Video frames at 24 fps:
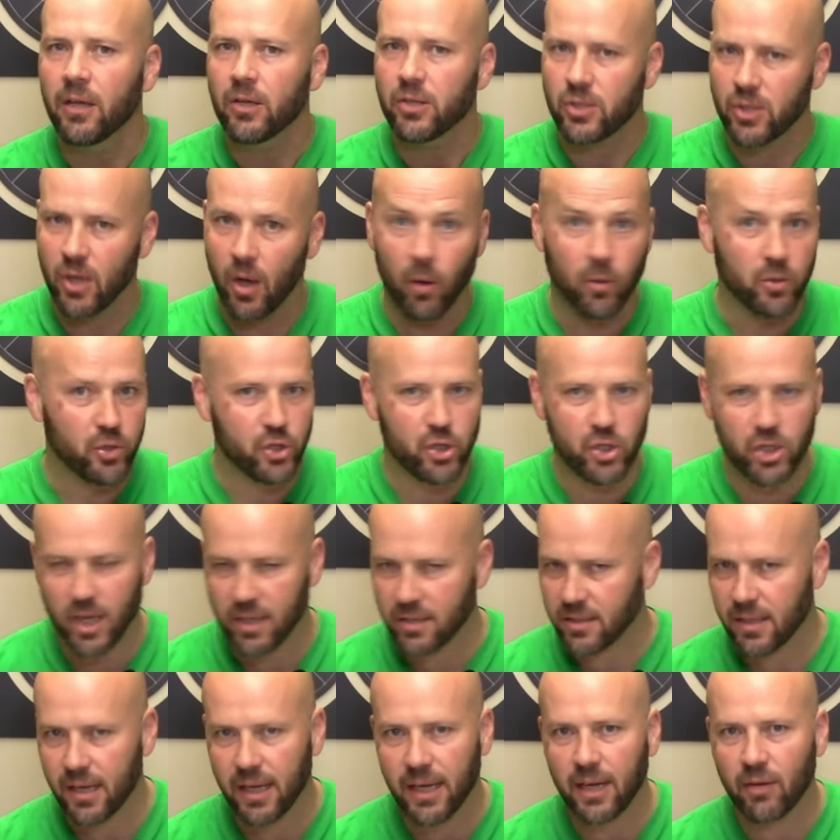So
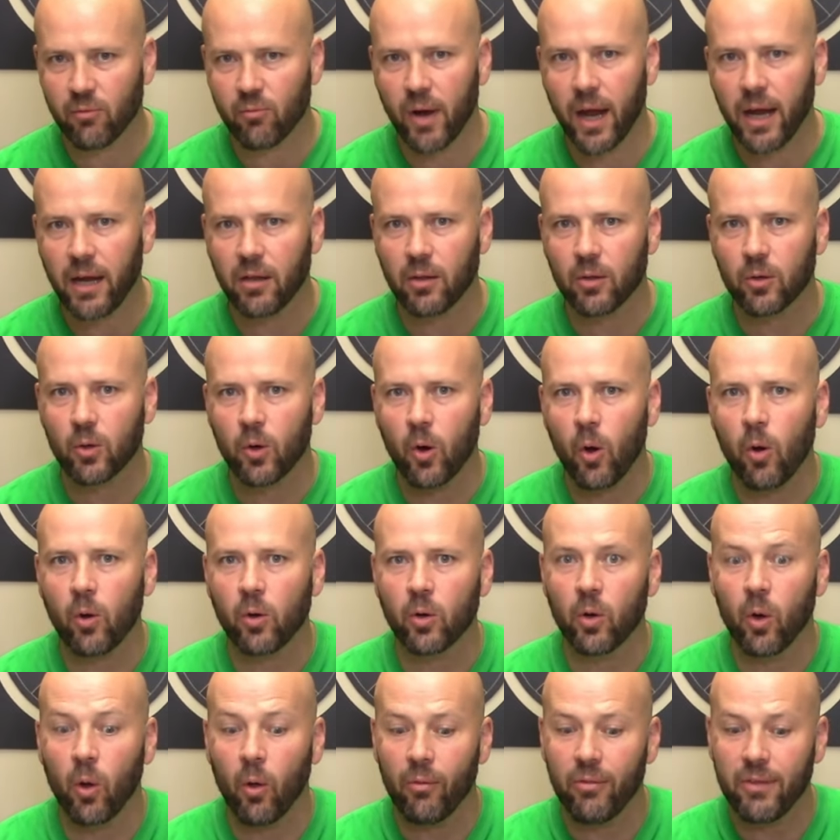just like in regular
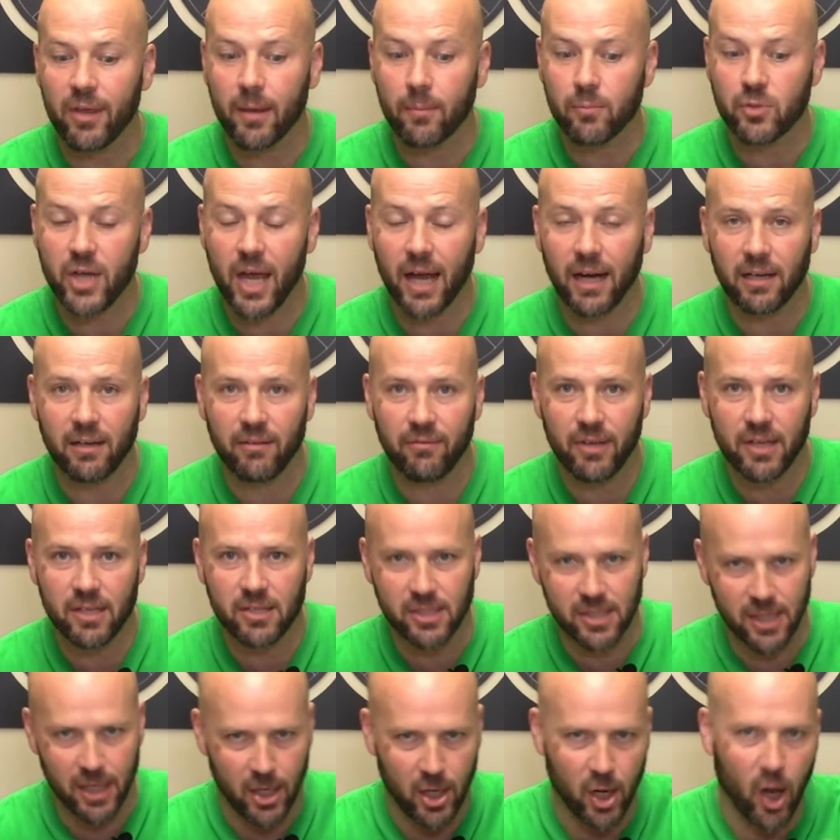Crokinole, the objective is
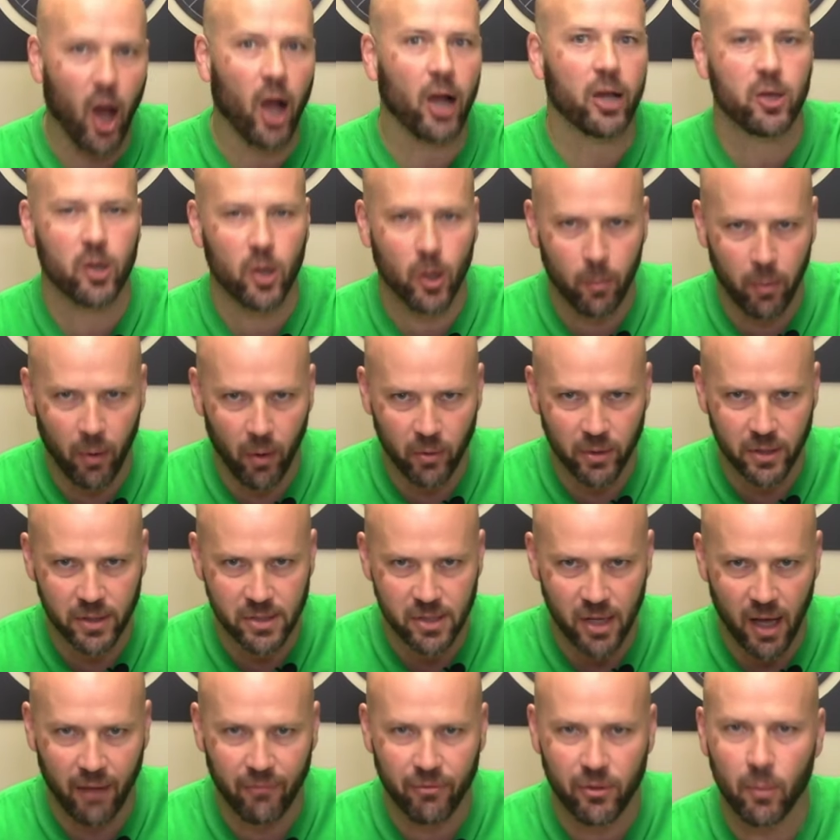to knock your
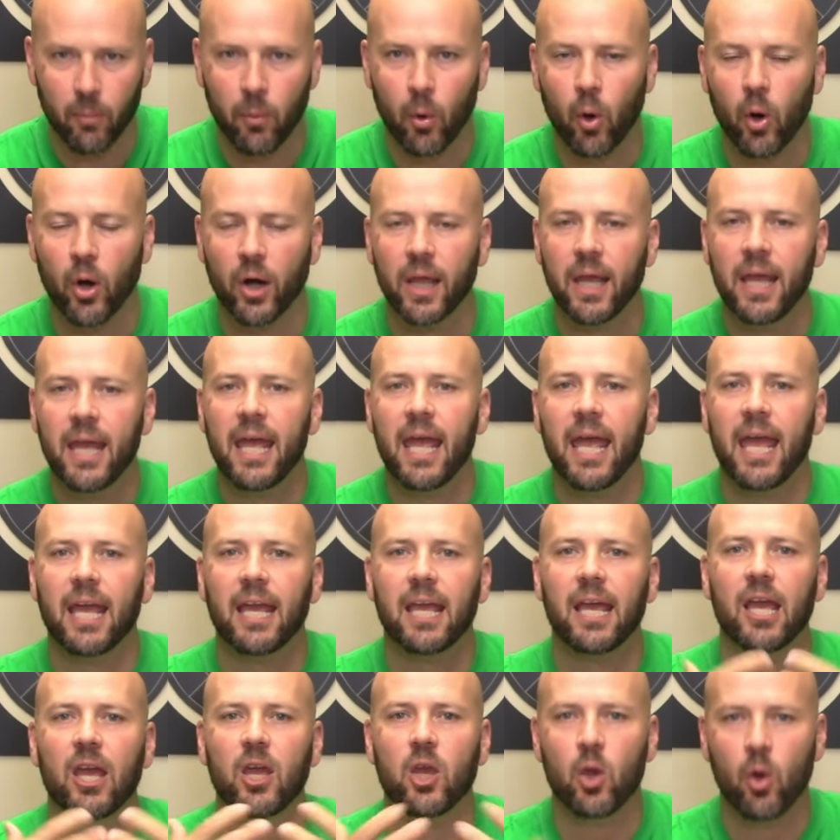opponents off the board
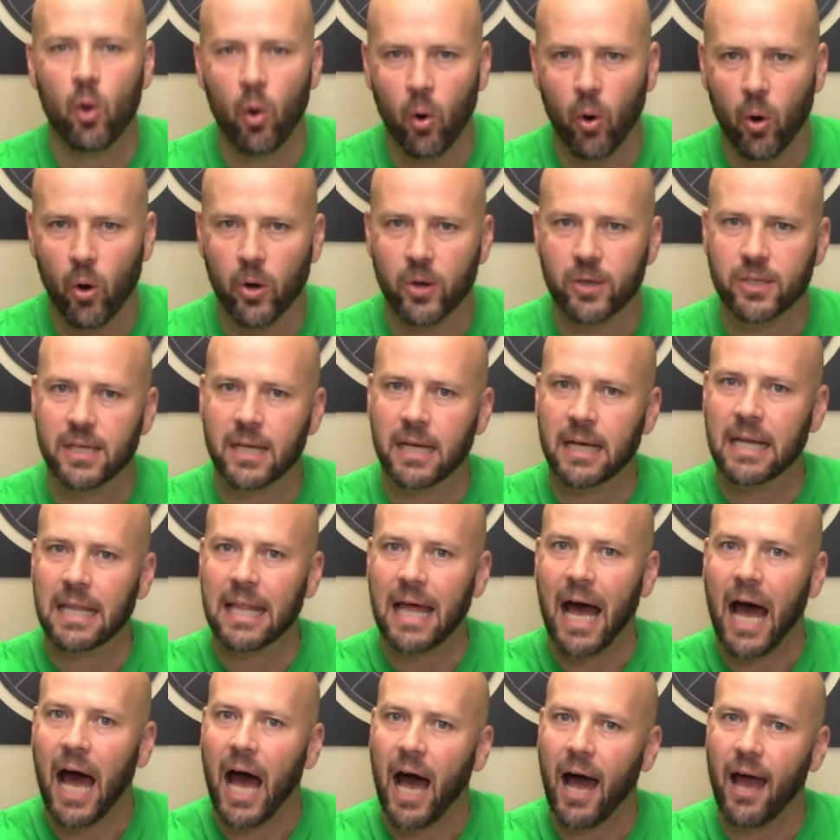and get yours into
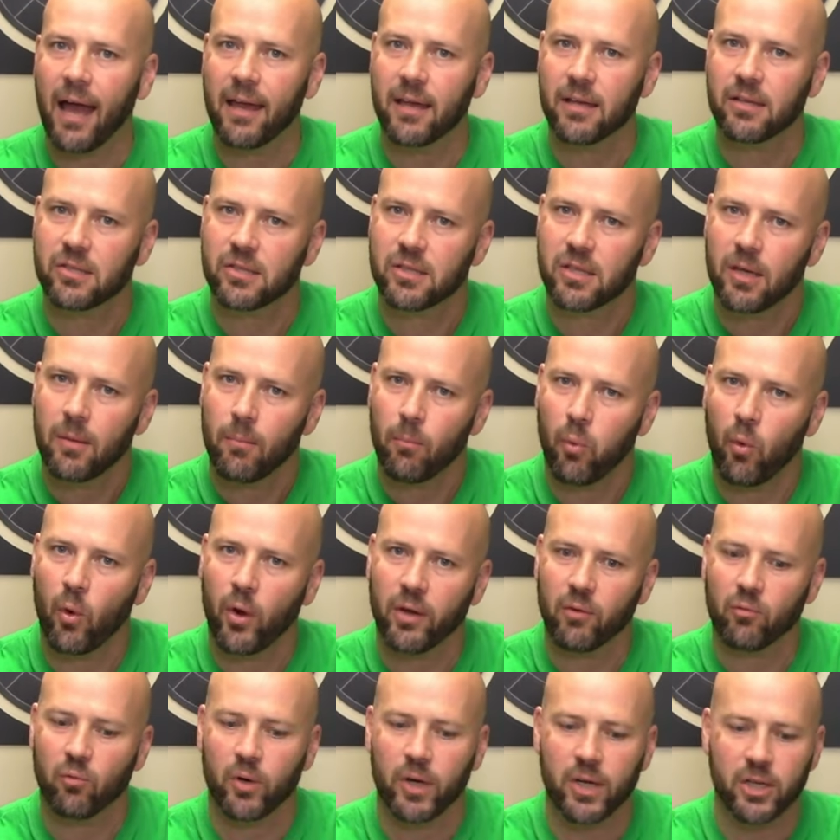the highest
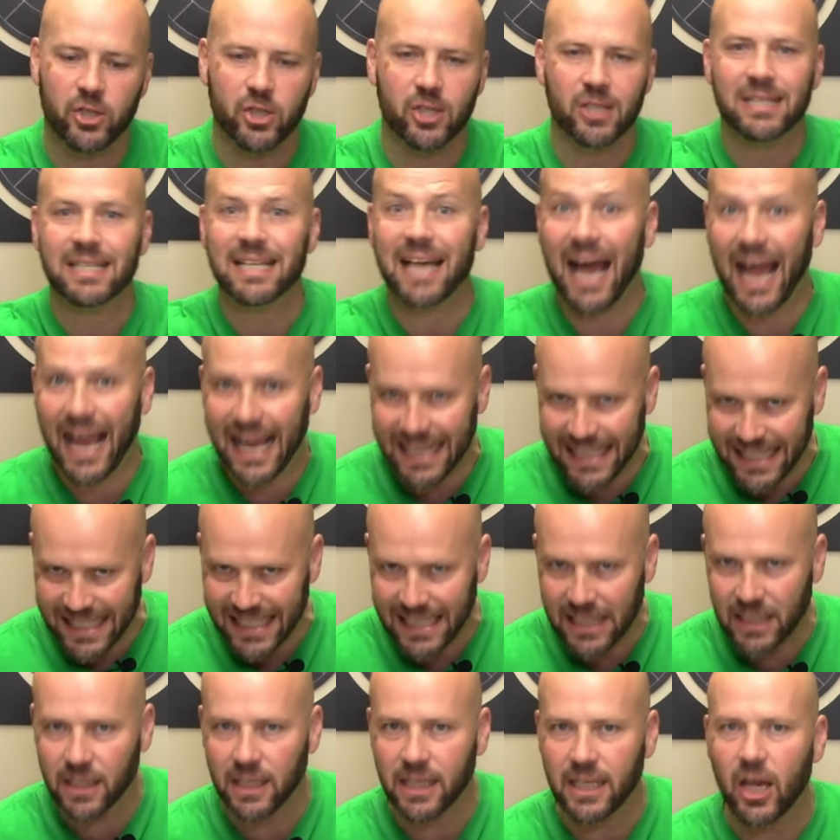point regions,
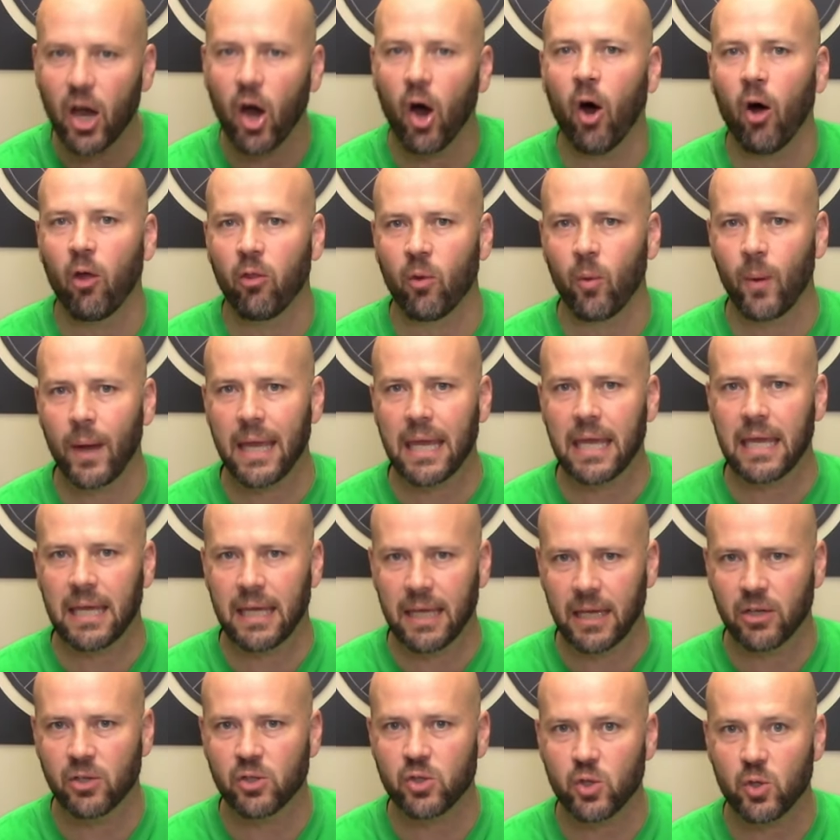ideally all the
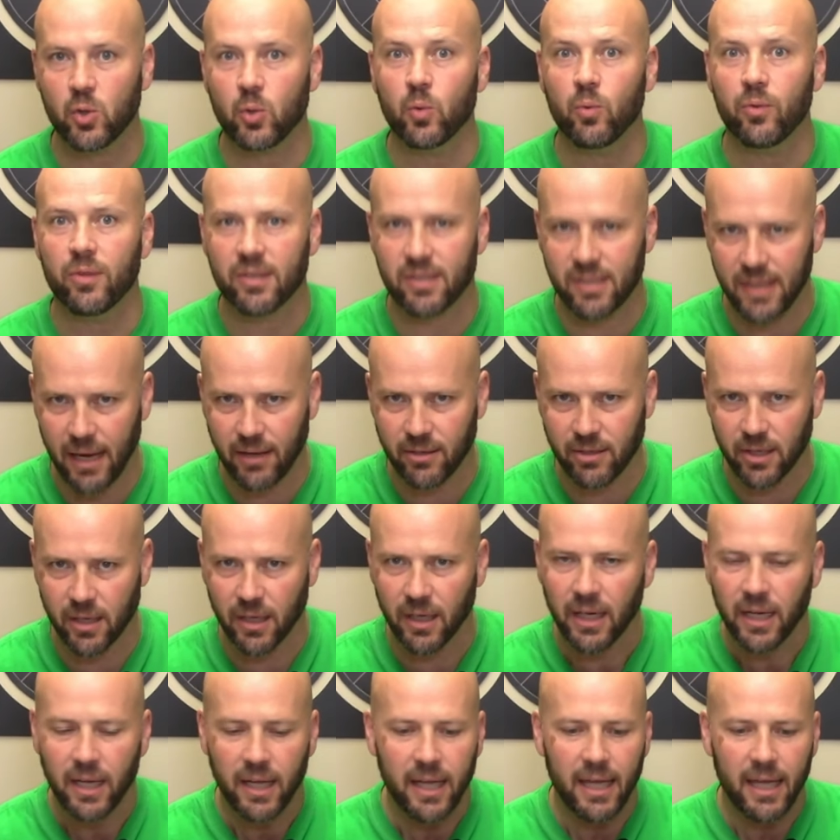way into the center.